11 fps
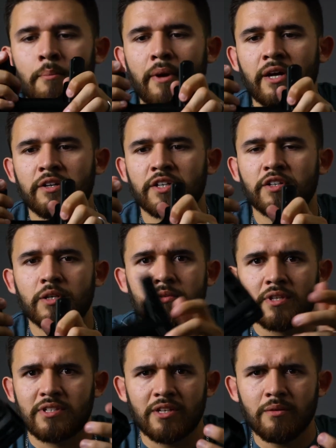battery
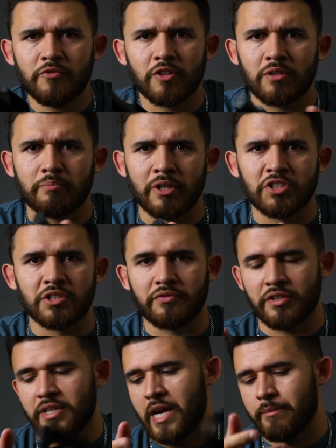grips. They sell them for a bunch of
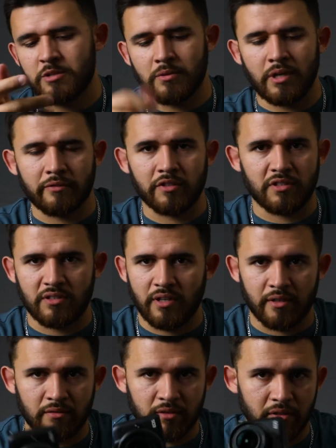different cameras, but obviously
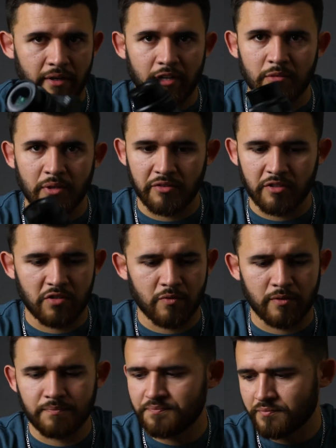I only cared about this
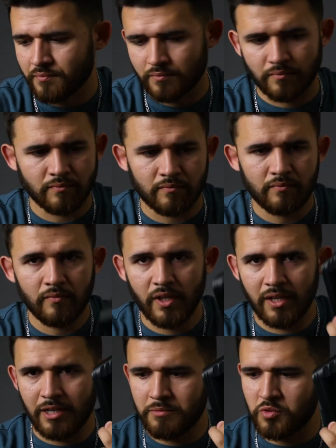one.
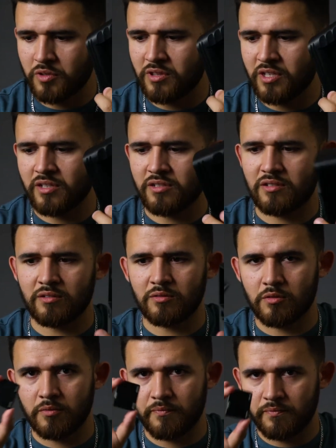Comes with this
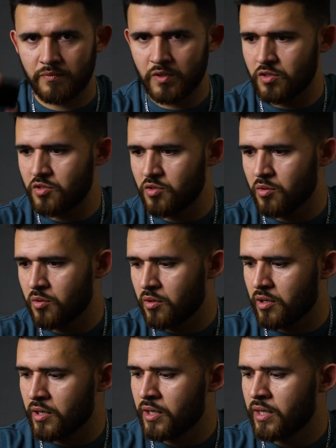little
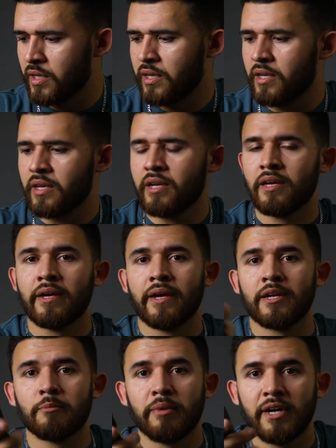door
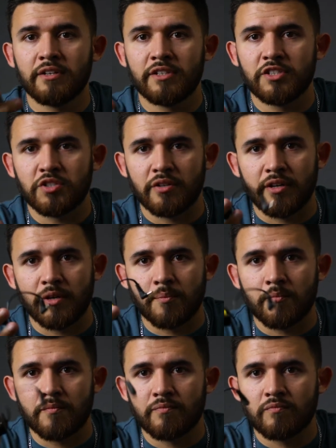and a battery tray.
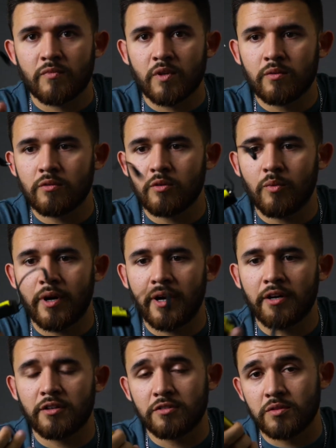Little
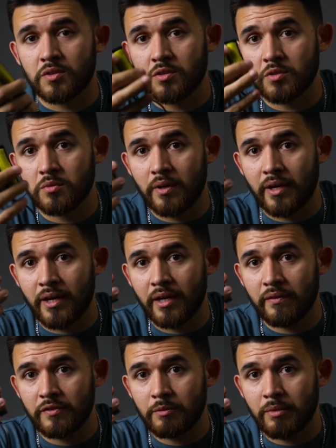wire. You do
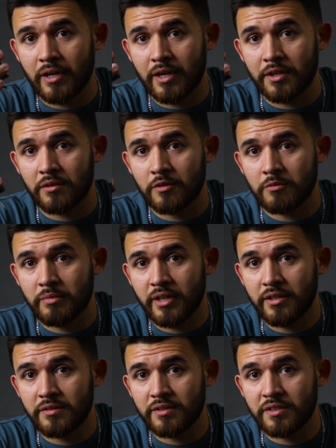have to buy your own
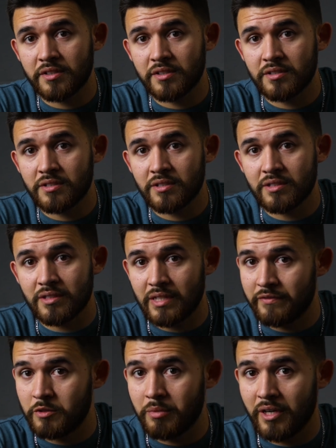batteries
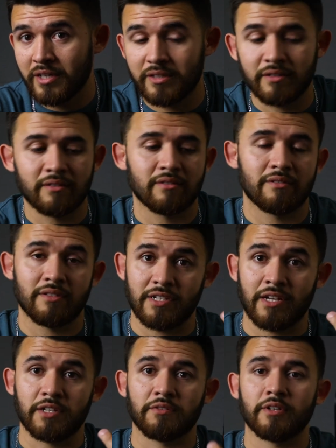if you buy this
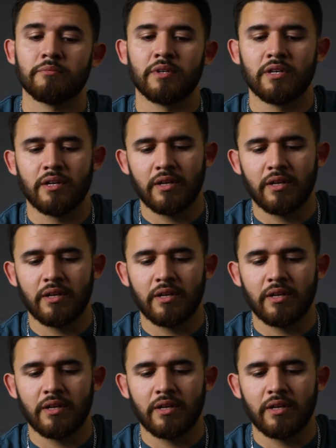kind of grip,